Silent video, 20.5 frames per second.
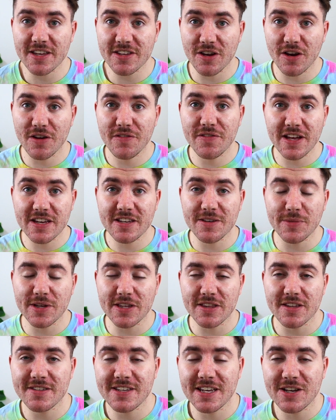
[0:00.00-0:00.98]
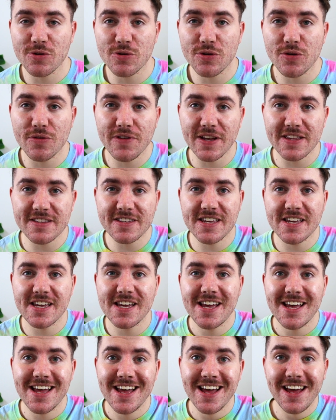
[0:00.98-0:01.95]
So if that's something that tickles your
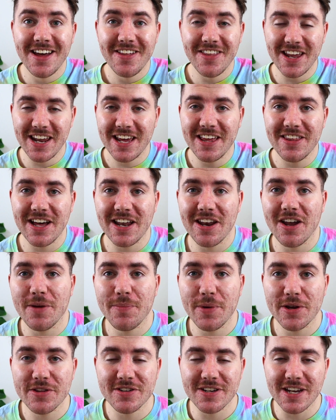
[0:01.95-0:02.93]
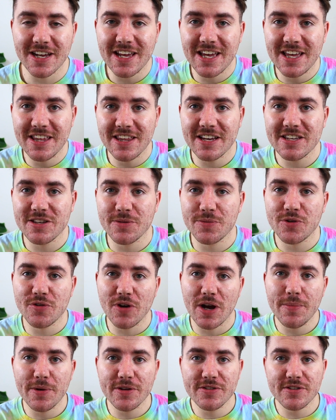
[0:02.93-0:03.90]
fancy, then hit that like button and hit that
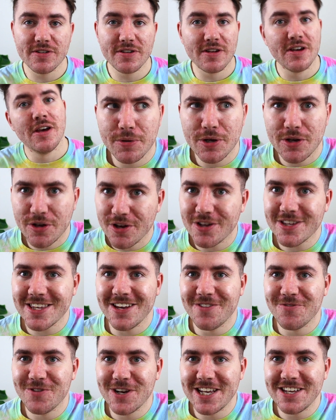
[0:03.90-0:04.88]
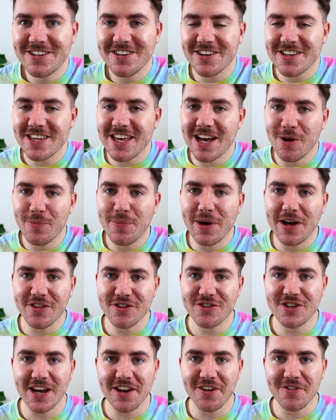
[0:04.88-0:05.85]
subscribe button, because it really does help out
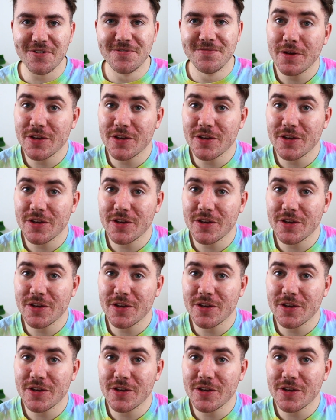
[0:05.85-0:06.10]
the channel.